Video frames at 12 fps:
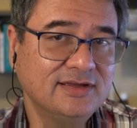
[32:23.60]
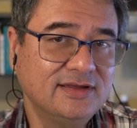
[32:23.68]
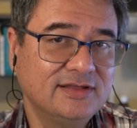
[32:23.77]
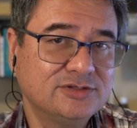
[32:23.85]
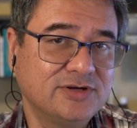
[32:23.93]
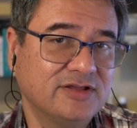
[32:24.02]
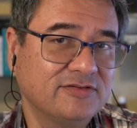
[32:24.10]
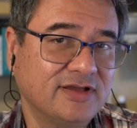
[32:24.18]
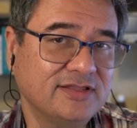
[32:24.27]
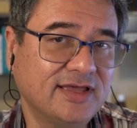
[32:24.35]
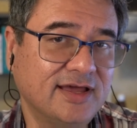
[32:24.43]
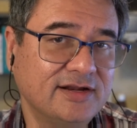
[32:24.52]

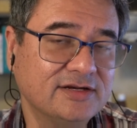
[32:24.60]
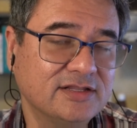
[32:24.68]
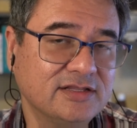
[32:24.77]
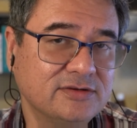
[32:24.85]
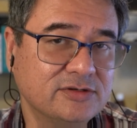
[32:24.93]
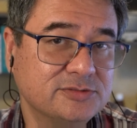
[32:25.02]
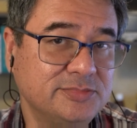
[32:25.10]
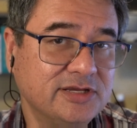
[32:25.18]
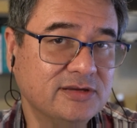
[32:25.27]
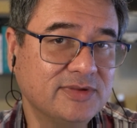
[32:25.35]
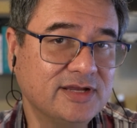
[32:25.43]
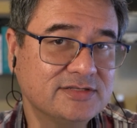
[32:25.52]
translate that into the USB
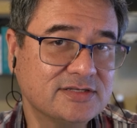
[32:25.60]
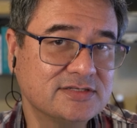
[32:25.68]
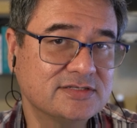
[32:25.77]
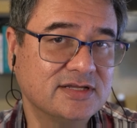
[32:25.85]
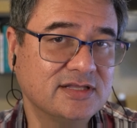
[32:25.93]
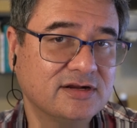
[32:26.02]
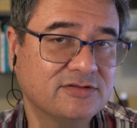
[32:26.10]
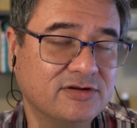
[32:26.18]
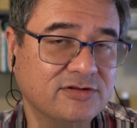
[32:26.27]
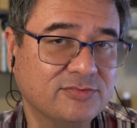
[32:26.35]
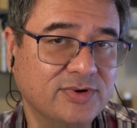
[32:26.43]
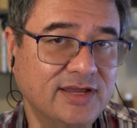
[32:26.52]
commands, and send it
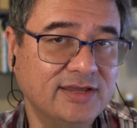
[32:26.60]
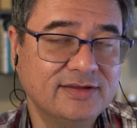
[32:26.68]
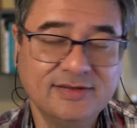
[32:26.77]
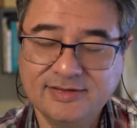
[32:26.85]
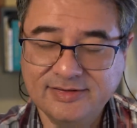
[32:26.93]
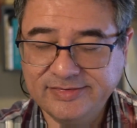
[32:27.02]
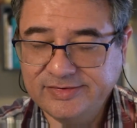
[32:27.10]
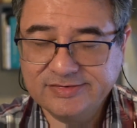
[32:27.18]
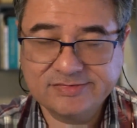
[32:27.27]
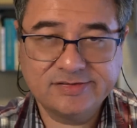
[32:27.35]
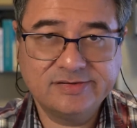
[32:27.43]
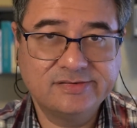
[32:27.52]
on its way.
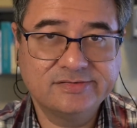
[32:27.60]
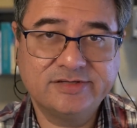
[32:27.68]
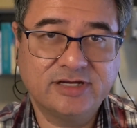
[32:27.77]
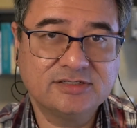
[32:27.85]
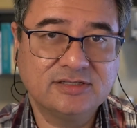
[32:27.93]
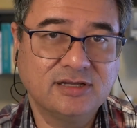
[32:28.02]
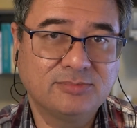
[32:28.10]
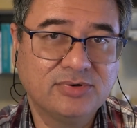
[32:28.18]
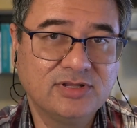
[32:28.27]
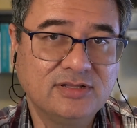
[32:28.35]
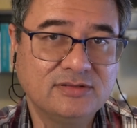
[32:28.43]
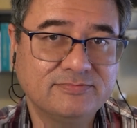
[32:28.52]
So it's actually a
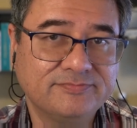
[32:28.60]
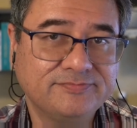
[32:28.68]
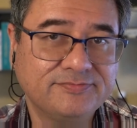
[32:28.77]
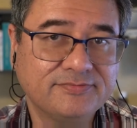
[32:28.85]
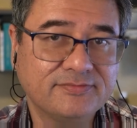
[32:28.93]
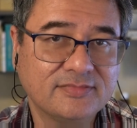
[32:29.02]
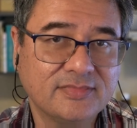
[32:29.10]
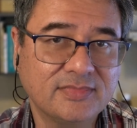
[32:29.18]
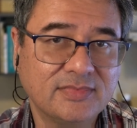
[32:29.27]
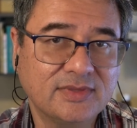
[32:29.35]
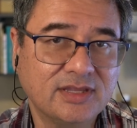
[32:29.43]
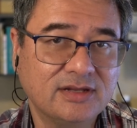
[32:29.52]
pretty,
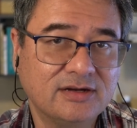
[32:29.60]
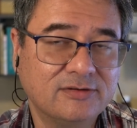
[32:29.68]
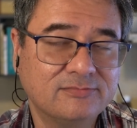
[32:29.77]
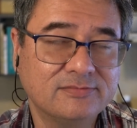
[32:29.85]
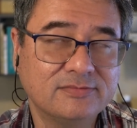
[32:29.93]
you know,